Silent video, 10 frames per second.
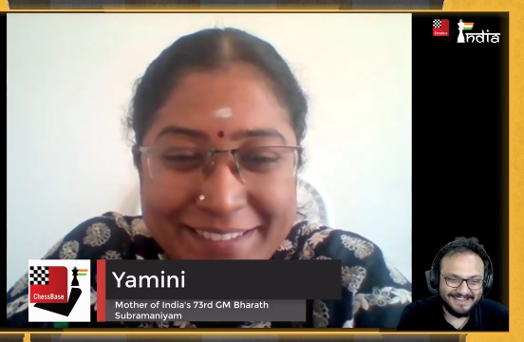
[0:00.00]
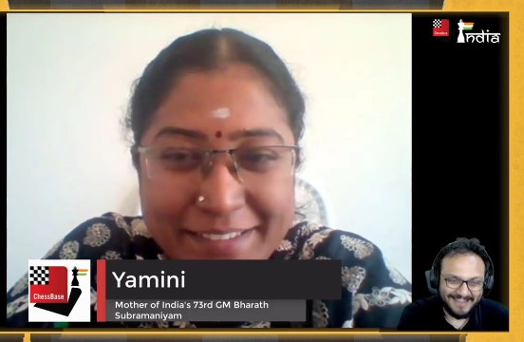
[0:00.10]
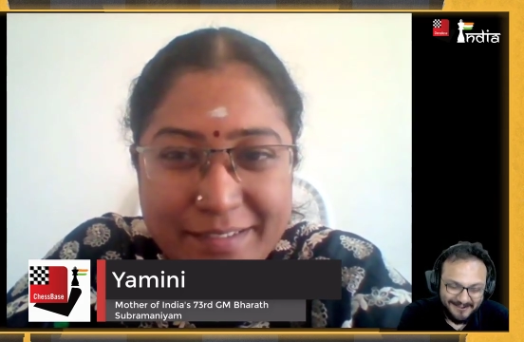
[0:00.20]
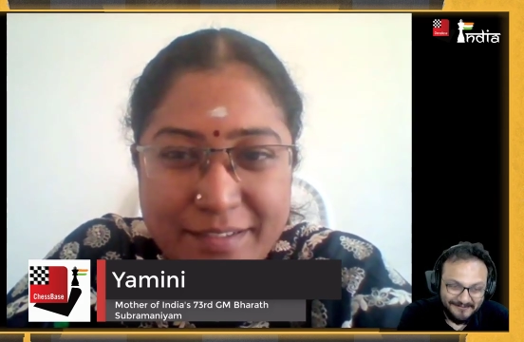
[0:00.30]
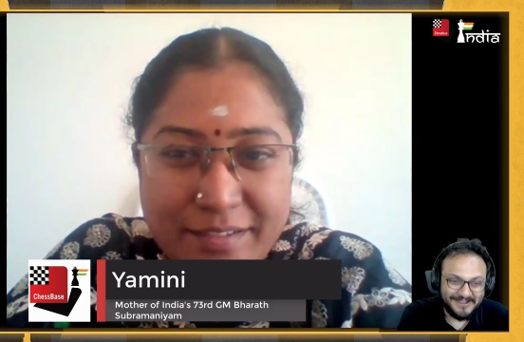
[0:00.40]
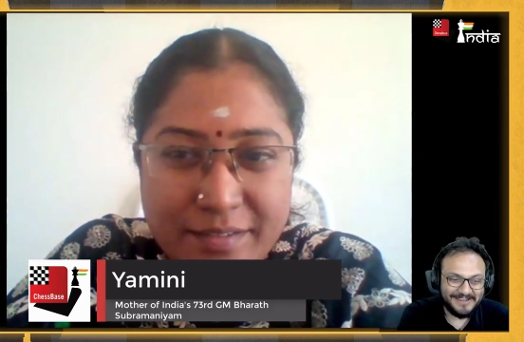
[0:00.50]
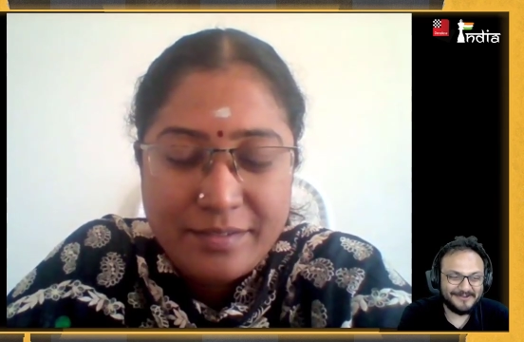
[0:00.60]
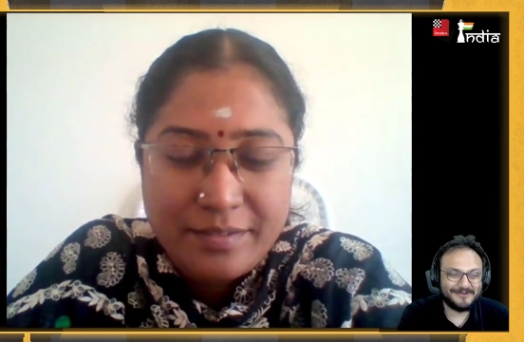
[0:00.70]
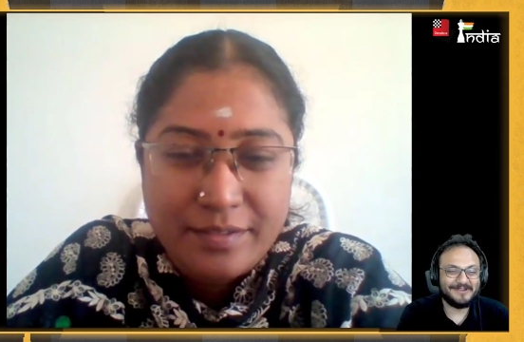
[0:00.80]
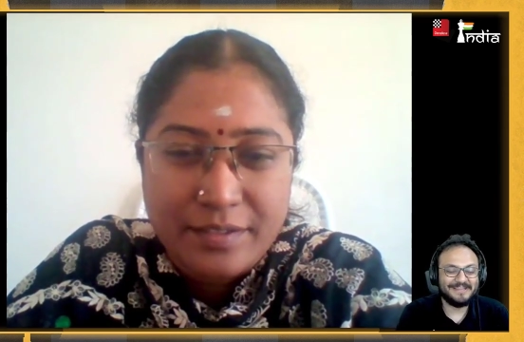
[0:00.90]
Speaker 1: I'm very
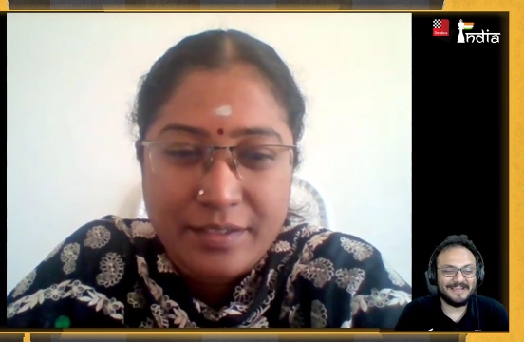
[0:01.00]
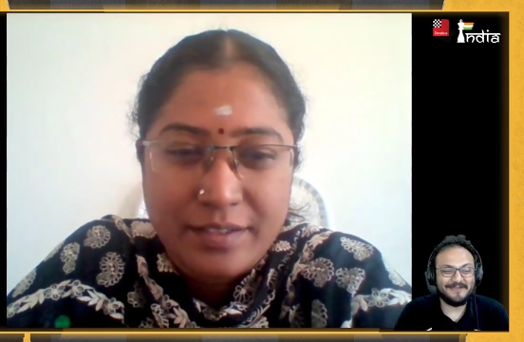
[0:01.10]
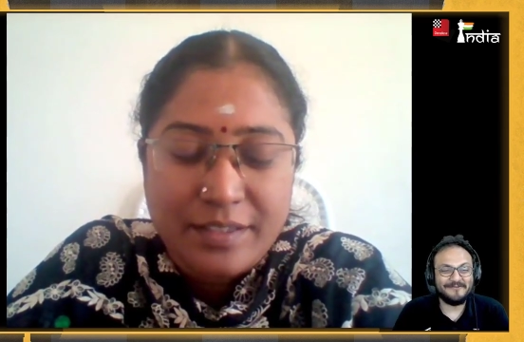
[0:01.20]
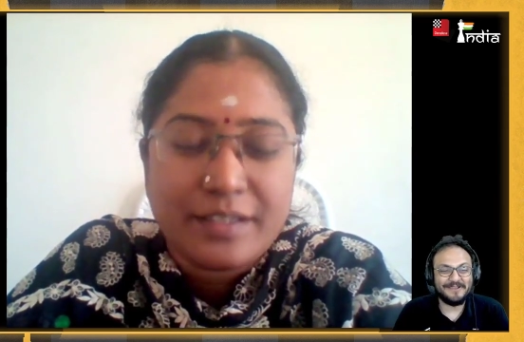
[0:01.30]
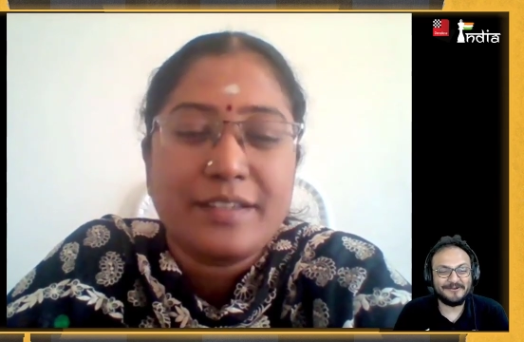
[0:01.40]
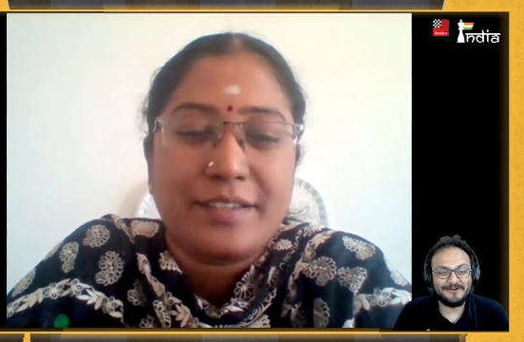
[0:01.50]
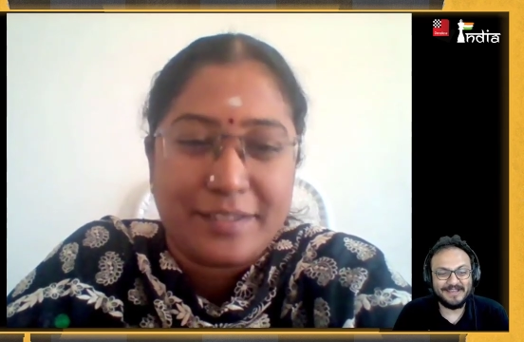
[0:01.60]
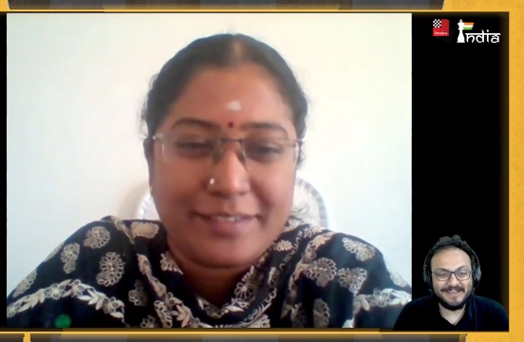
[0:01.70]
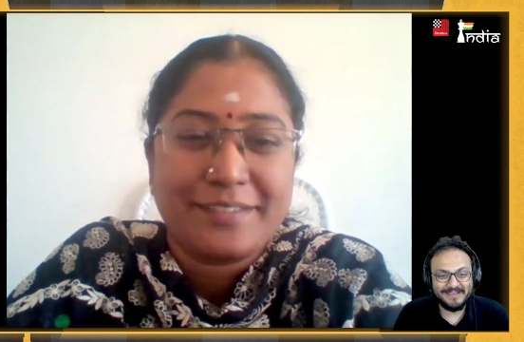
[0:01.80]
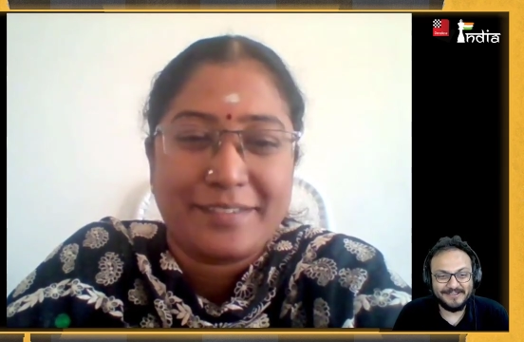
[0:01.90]
good.
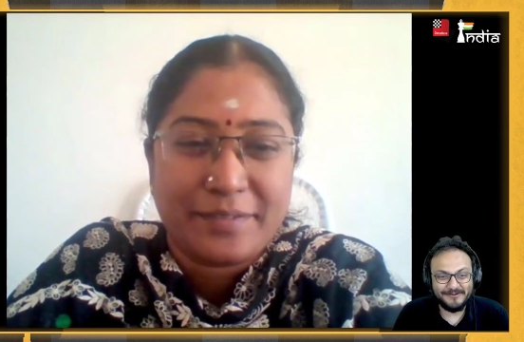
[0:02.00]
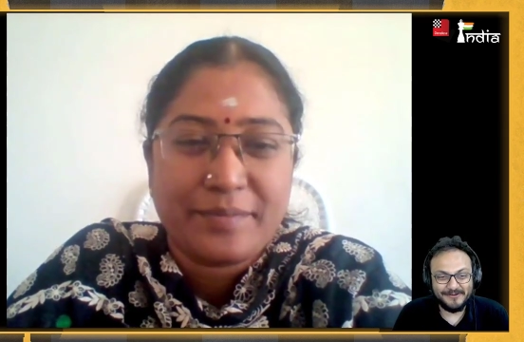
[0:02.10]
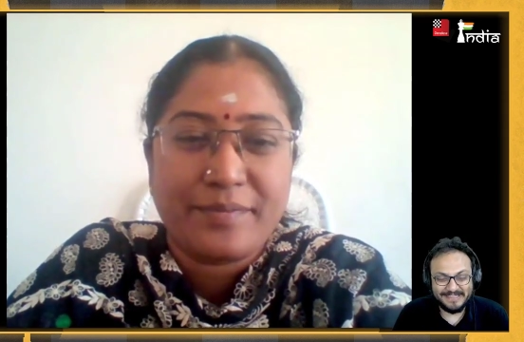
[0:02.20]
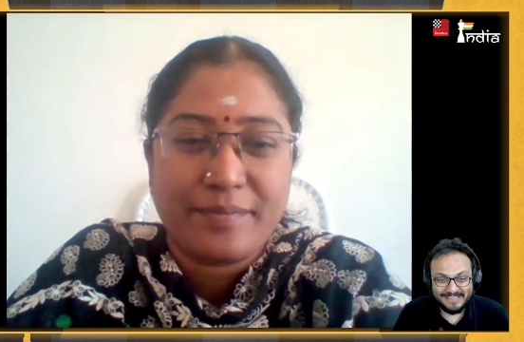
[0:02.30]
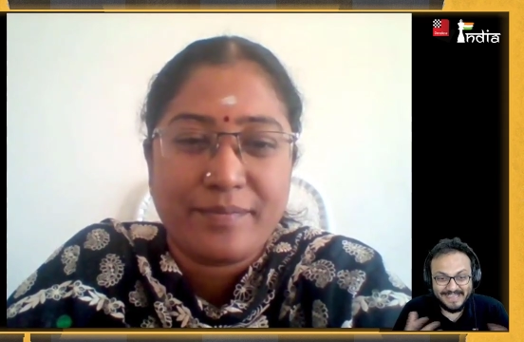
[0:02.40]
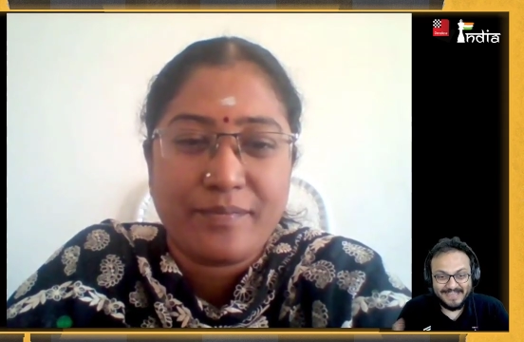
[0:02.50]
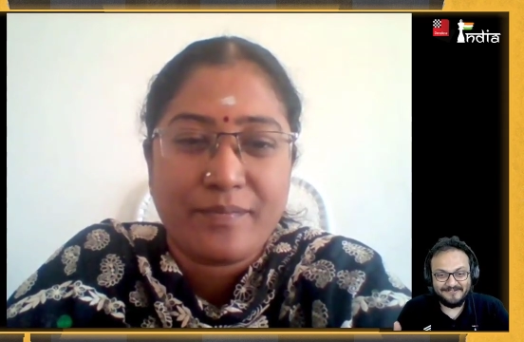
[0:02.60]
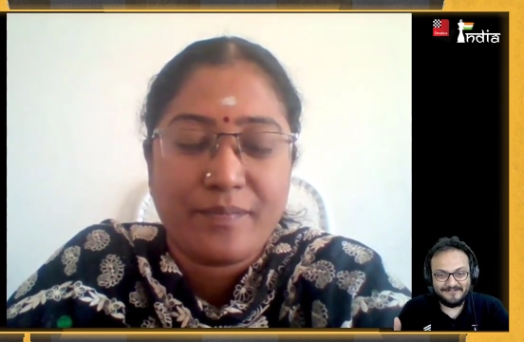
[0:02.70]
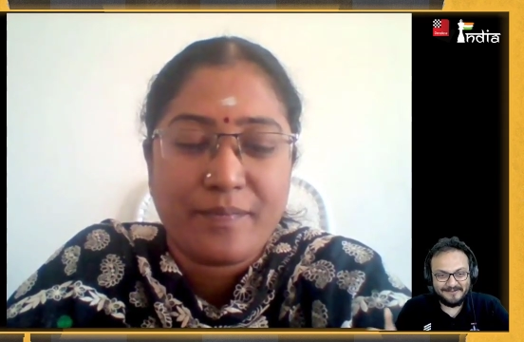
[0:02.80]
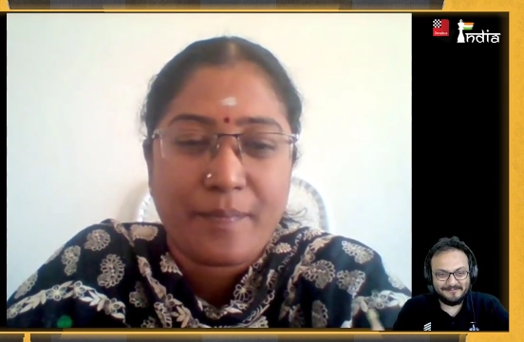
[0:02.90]
You were there
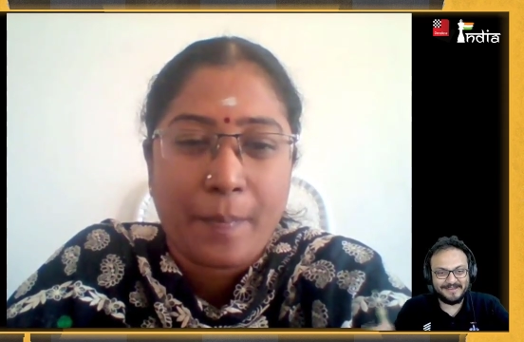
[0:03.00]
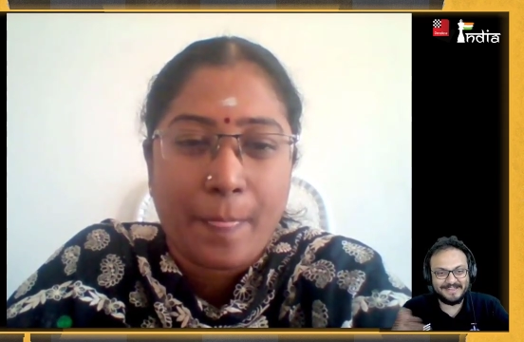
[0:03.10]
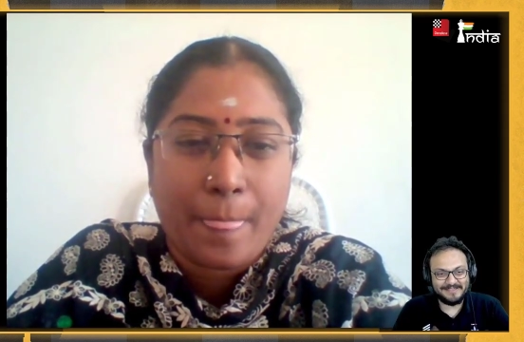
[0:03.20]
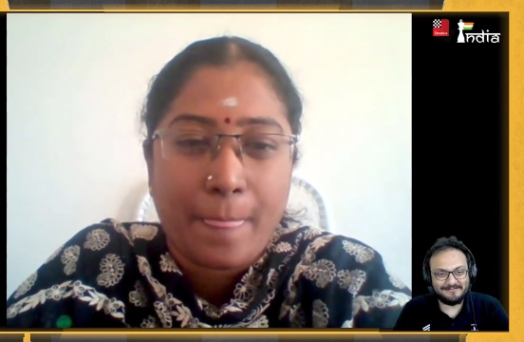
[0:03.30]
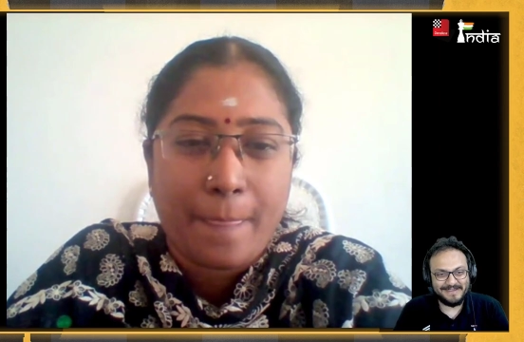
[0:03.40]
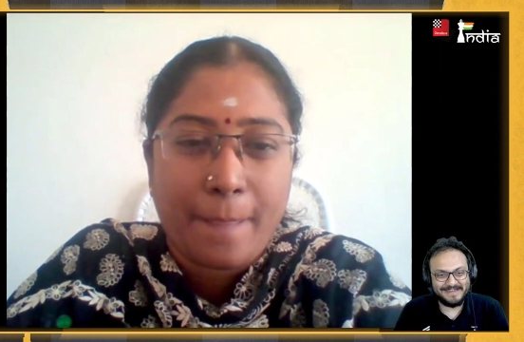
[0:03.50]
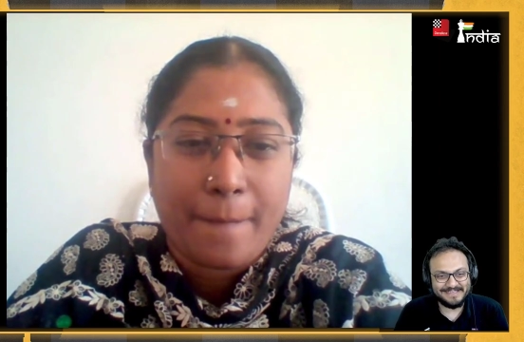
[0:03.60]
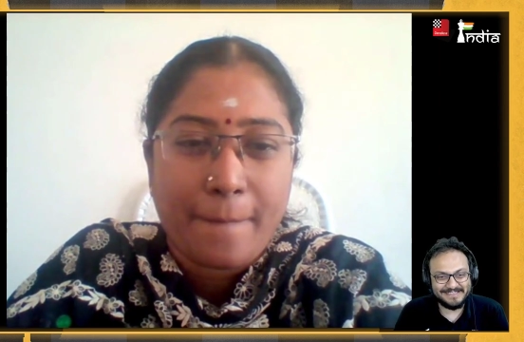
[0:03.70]
when Bharath made his